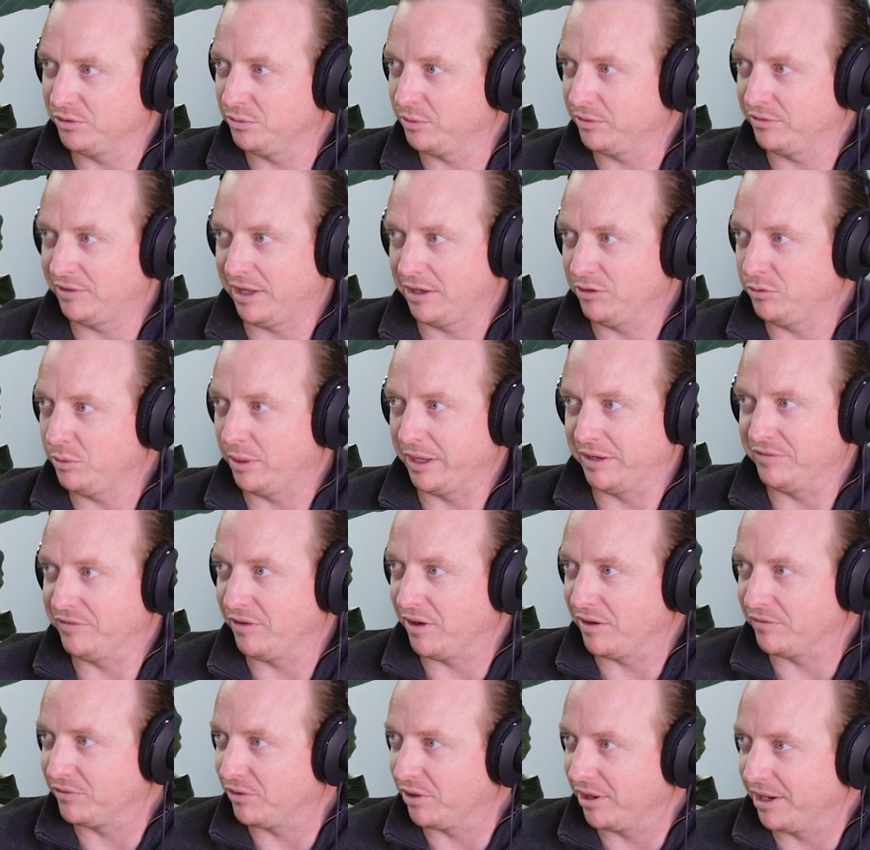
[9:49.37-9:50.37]
What's that?
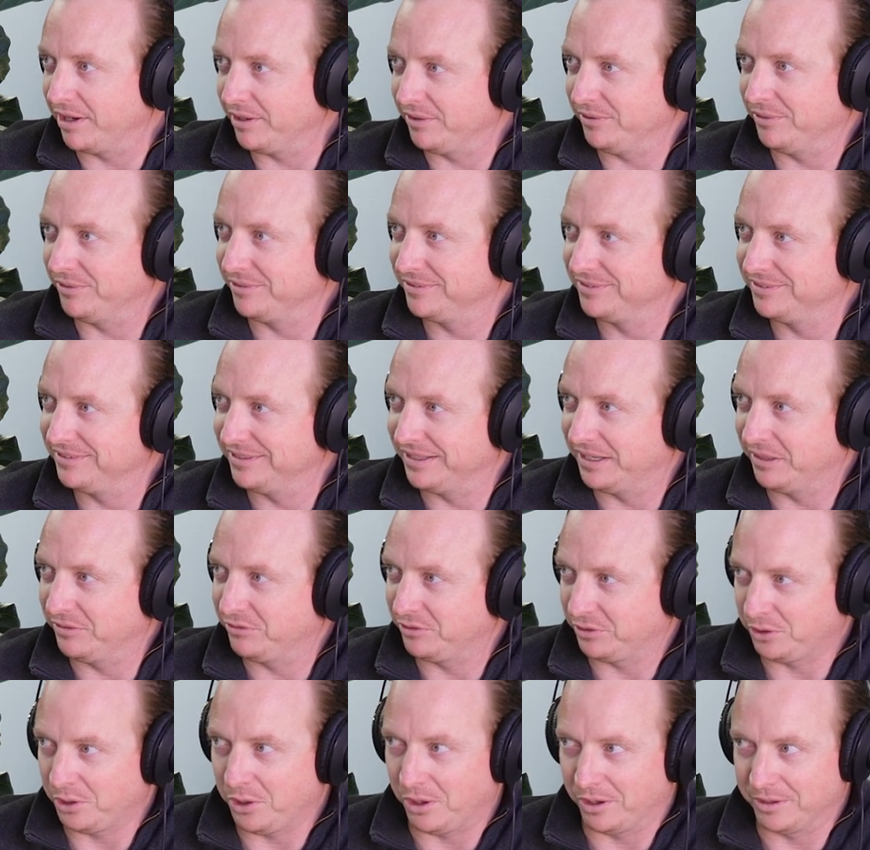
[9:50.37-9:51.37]
$25,000 or, you know, it's
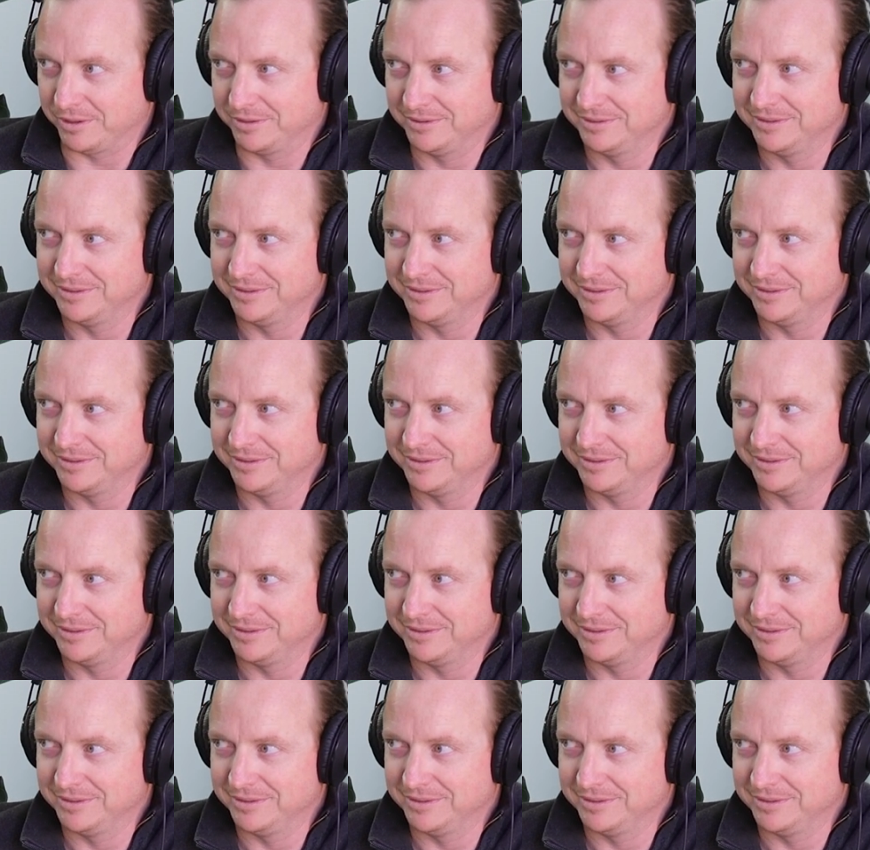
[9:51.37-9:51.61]
a lot.